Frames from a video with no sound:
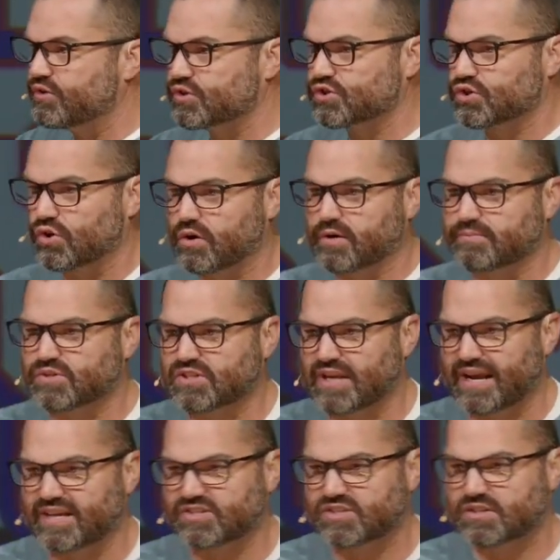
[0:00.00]
the
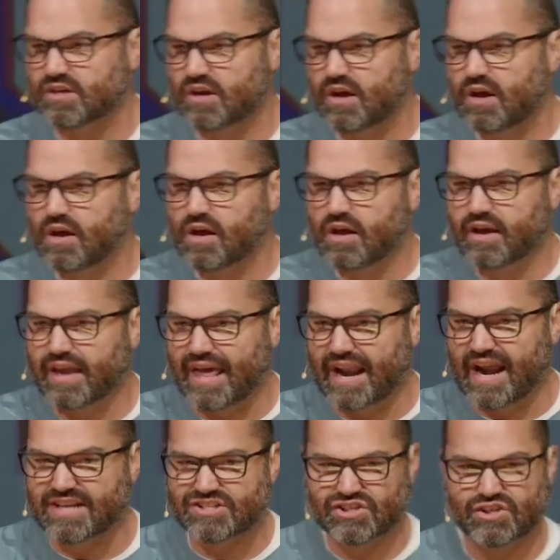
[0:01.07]
circumstance, can
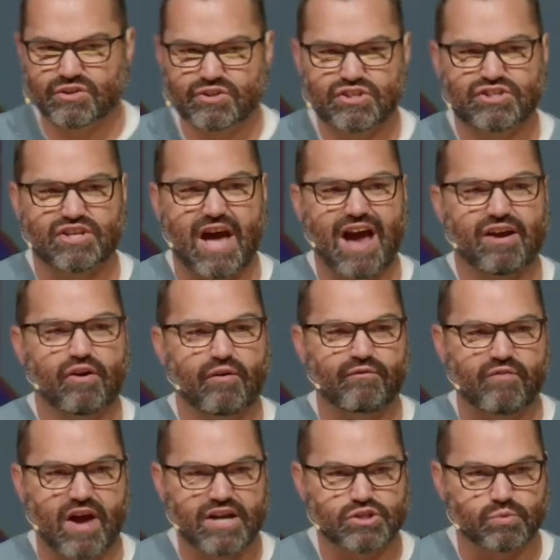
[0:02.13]
I still
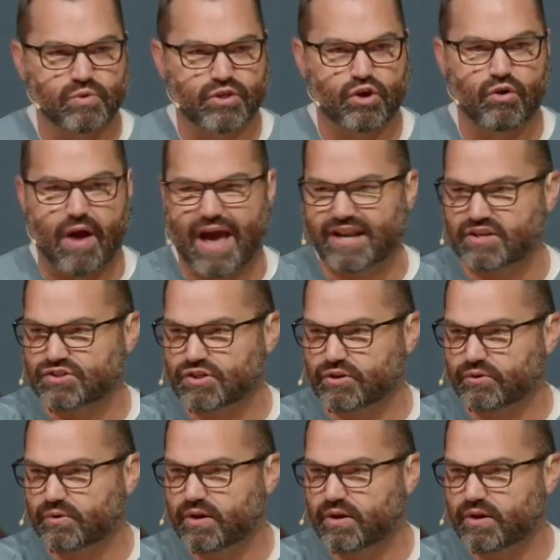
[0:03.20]
sacrifice with gratitude?